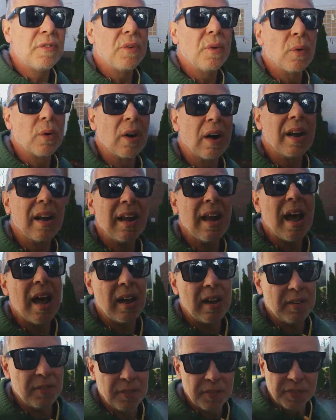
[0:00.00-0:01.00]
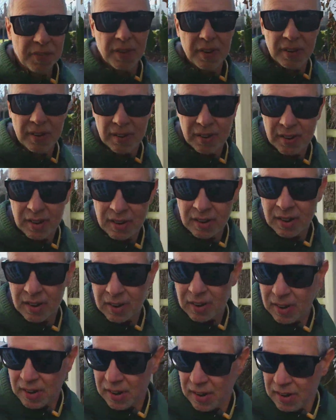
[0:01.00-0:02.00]
for life.
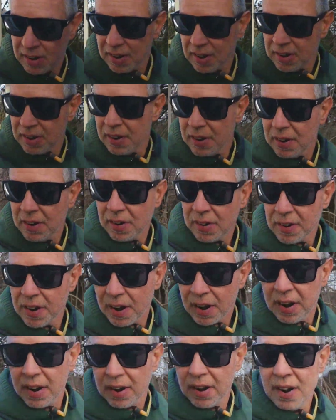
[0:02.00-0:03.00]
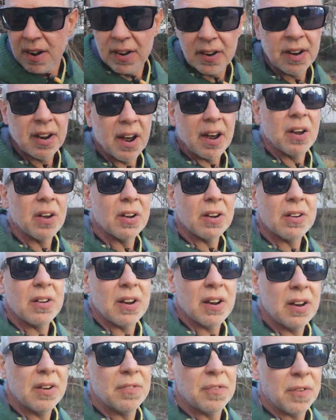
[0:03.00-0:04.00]
Okay,
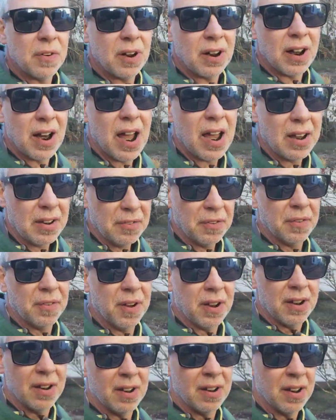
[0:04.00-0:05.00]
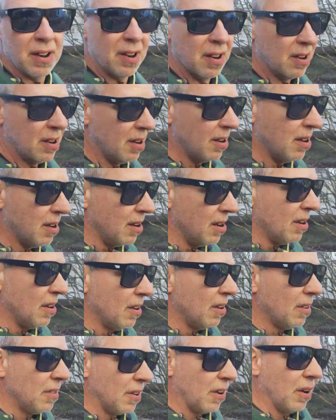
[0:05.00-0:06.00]
guaranteed for life.
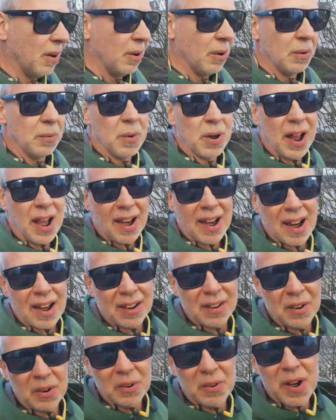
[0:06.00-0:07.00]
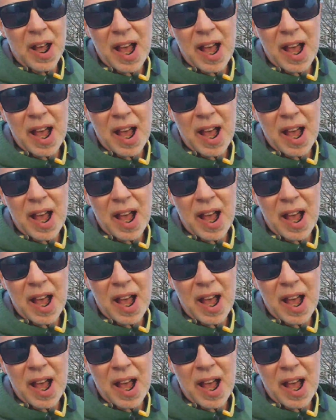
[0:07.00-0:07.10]
So what I got to do